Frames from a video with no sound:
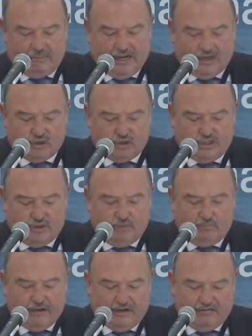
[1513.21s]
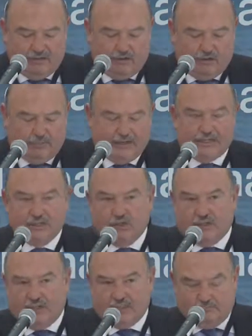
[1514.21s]
Having access to the
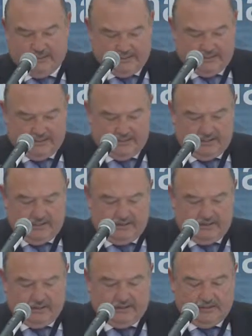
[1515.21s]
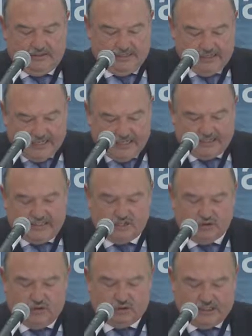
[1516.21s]
administration's data guarantees transparency
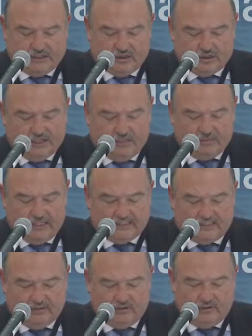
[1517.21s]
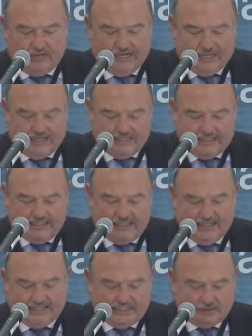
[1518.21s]
because this
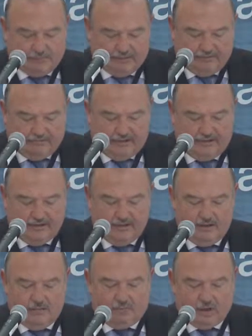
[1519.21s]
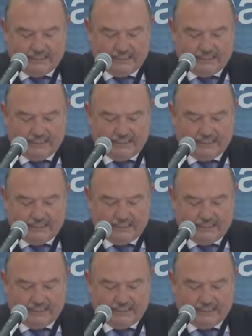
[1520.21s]
provides access to